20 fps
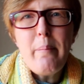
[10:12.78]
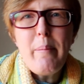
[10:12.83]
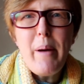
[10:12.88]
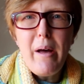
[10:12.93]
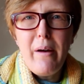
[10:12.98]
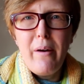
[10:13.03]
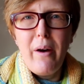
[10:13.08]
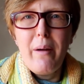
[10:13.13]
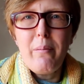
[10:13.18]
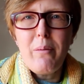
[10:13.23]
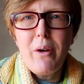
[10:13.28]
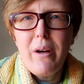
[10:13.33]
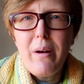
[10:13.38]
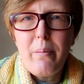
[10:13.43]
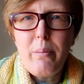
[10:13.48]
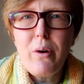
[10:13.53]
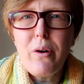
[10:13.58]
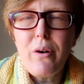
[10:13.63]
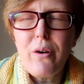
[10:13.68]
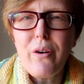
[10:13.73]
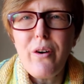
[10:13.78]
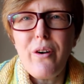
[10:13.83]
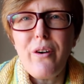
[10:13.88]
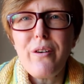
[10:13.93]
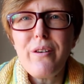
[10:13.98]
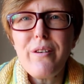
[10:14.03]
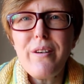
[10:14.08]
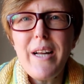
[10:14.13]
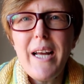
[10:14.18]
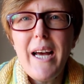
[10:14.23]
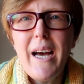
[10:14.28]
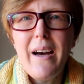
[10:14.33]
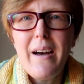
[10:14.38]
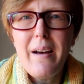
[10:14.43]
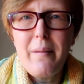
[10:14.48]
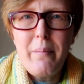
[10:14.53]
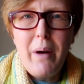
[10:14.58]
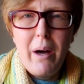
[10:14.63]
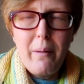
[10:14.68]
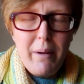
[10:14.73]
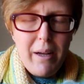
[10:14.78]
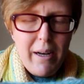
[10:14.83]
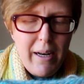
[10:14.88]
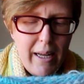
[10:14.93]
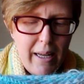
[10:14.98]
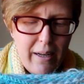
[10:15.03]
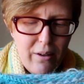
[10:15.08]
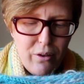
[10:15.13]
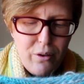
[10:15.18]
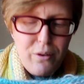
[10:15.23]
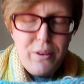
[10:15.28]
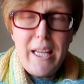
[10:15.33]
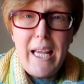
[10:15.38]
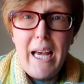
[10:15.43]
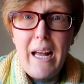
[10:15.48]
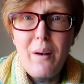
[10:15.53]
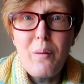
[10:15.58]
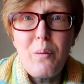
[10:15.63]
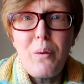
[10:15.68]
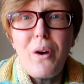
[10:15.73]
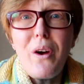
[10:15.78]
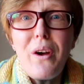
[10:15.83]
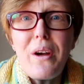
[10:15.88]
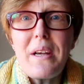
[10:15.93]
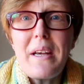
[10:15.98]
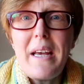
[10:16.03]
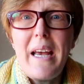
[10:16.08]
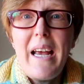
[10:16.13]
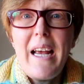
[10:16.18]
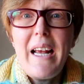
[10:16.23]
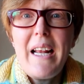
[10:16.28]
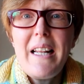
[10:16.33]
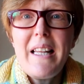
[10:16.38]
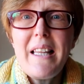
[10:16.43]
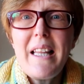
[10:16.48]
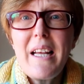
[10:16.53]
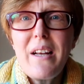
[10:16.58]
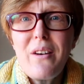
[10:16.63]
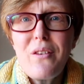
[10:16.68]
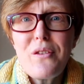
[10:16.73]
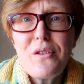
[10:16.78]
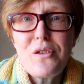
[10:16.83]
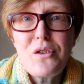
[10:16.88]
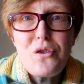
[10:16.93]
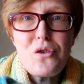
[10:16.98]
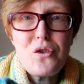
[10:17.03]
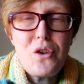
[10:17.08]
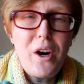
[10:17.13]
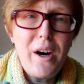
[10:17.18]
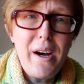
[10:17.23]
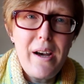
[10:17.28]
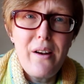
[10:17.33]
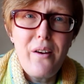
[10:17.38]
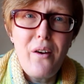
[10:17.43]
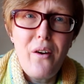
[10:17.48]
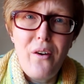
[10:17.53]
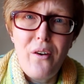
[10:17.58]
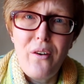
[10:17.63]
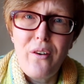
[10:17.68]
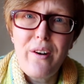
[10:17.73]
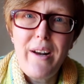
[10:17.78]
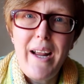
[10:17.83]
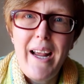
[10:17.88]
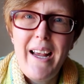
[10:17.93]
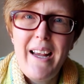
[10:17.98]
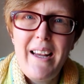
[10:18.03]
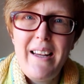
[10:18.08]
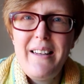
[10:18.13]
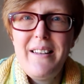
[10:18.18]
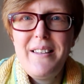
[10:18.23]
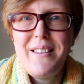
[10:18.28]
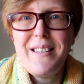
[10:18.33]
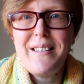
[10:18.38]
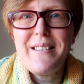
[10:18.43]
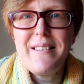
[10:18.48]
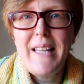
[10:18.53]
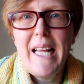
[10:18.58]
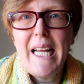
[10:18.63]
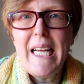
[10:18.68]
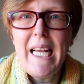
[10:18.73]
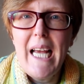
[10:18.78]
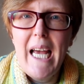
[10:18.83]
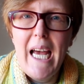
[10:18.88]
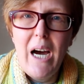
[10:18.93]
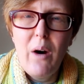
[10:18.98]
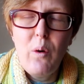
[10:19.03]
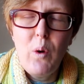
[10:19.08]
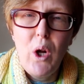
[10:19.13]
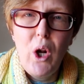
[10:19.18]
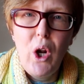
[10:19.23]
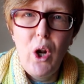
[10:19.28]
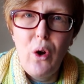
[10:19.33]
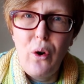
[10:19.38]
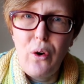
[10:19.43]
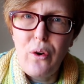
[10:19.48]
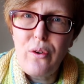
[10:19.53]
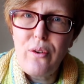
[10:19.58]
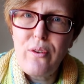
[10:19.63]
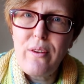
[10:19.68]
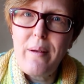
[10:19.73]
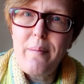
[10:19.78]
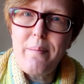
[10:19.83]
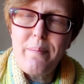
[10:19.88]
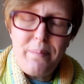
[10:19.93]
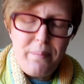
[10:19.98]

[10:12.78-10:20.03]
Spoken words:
but I'm going to put it on. I'm going to do the colour work and then try it on and just see how it looks.